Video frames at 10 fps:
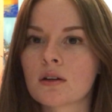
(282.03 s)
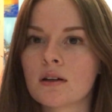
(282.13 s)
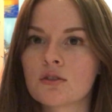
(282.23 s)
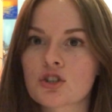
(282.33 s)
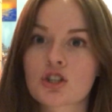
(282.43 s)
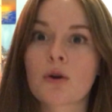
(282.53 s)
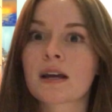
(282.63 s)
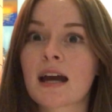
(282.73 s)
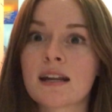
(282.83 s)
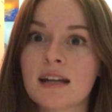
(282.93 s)
just going
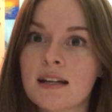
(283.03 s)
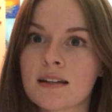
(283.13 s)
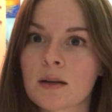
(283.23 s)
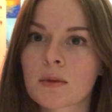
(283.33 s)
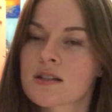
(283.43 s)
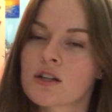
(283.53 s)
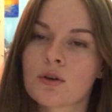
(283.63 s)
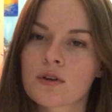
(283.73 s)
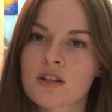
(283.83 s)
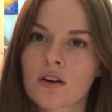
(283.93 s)
ahead and eating them because I knew I
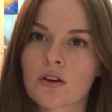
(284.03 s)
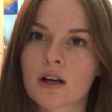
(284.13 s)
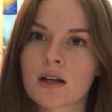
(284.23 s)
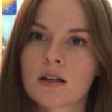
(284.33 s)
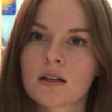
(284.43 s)
was hungry.